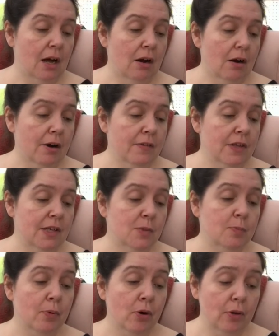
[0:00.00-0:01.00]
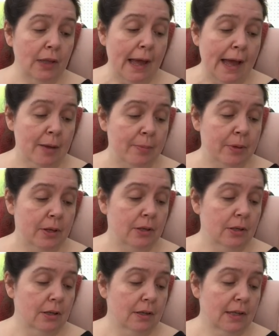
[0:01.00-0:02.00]
are these burlap
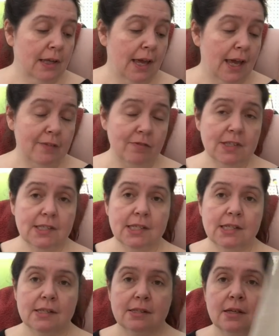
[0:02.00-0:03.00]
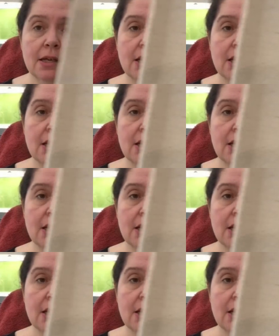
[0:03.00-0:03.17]
canvases.